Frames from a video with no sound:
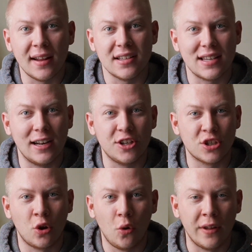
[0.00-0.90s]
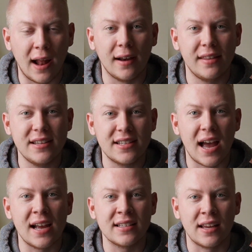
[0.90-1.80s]
instead of just hold on to these
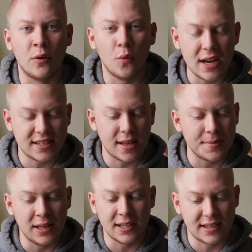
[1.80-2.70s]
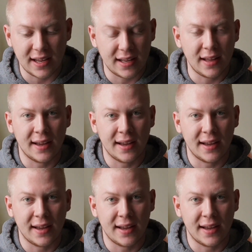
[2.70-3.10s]
guys and waste them, unless they,